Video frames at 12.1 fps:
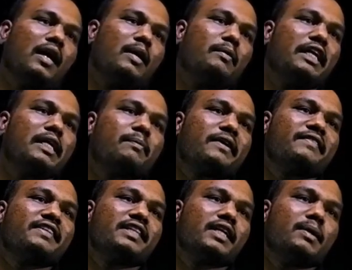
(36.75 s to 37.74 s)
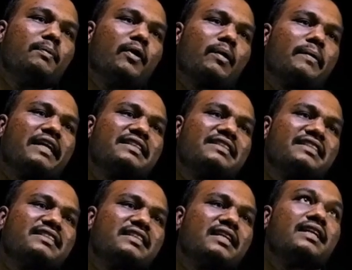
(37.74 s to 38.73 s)
I'll multiply with e power minus
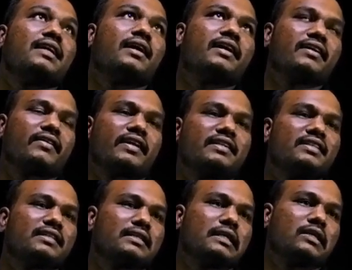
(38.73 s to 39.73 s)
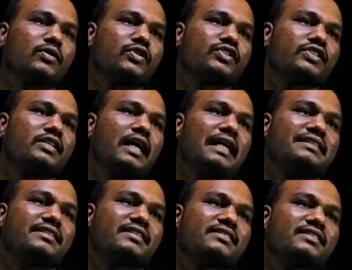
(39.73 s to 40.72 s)
st and I'll write the question
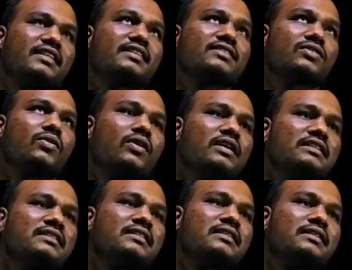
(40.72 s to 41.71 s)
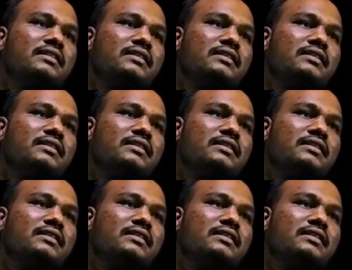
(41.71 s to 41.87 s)
as it is, that is cos